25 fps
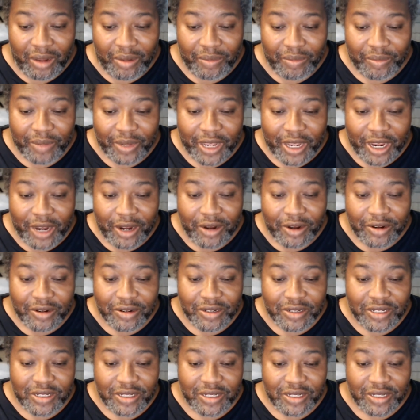
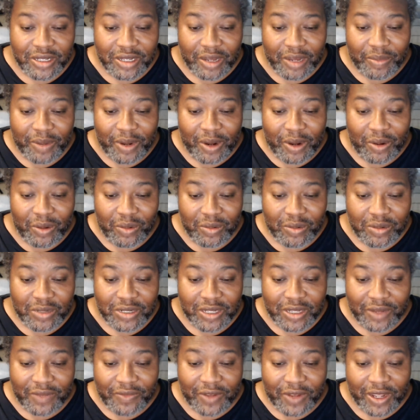cares about
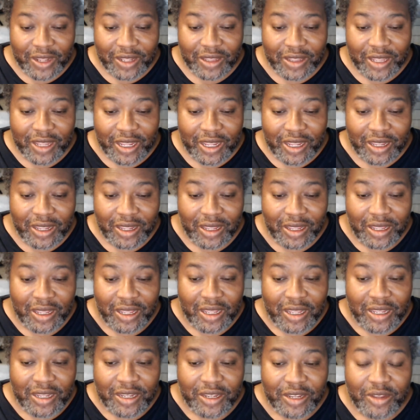stuff like that,
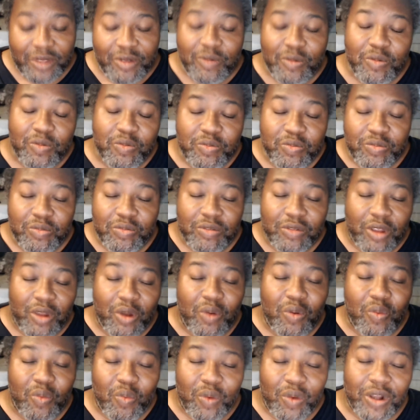you
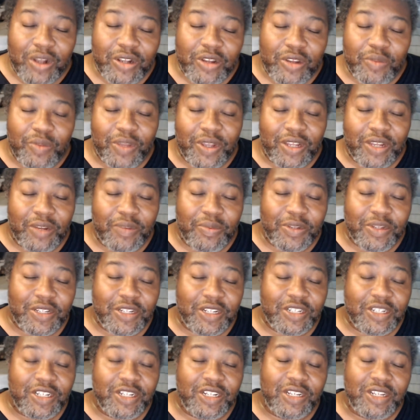don't want to be in a
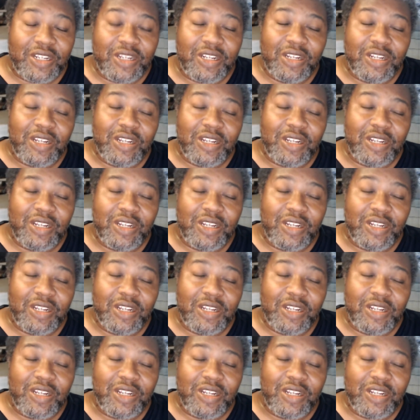position,